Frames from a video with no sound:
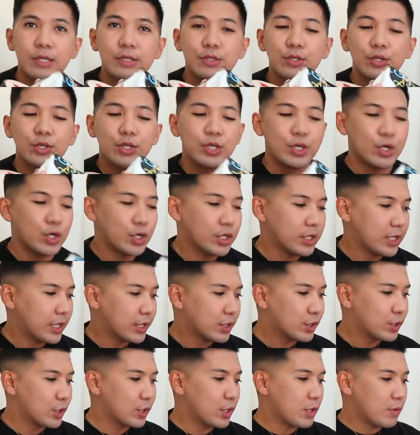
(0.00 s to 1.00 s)
So yun,
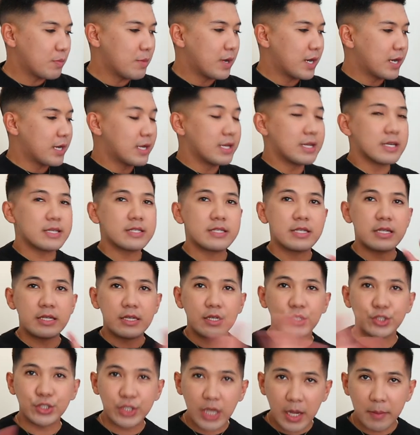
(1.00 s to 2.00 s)
ito yung mga
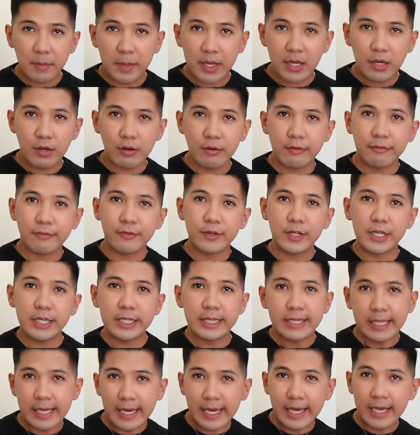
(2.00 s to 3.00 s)
shopping ko for
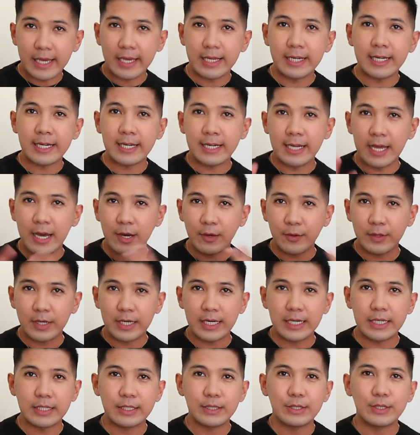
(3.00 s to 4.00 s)
a day in an
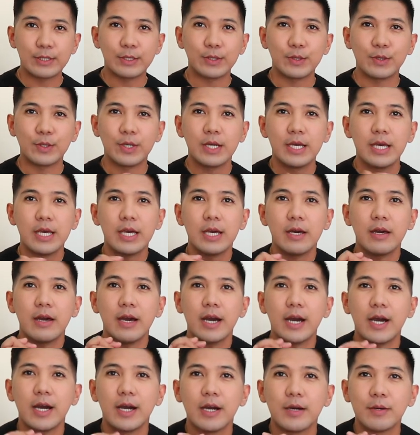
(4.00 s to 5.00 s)
outlet. So
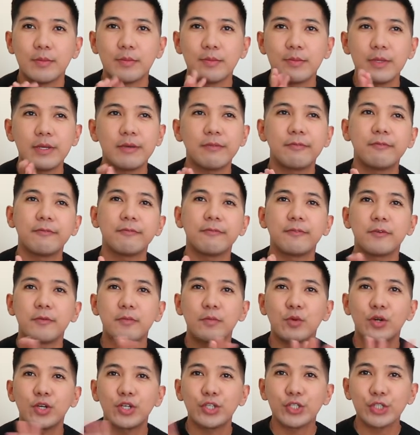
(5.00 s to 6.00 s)
if for
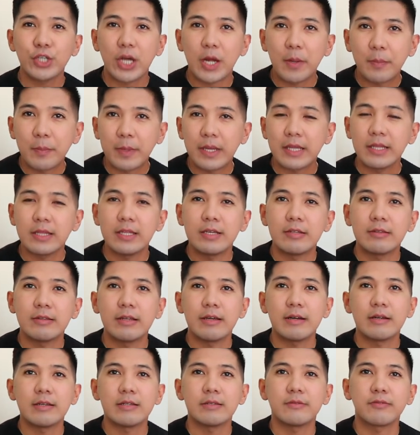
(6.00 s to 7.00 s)
more shopping
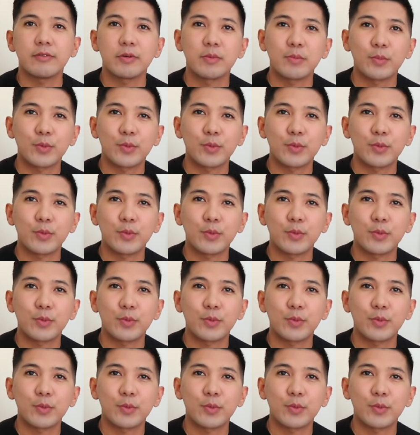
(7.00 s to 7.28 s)
details, for